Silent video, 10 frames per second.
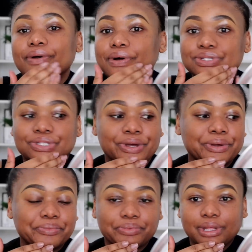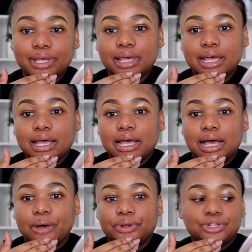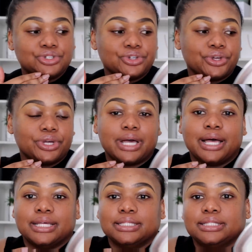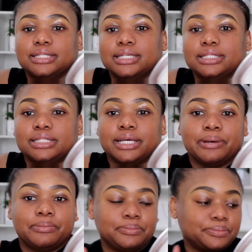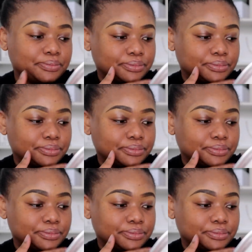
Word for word: Also, I want to show you guys this, um,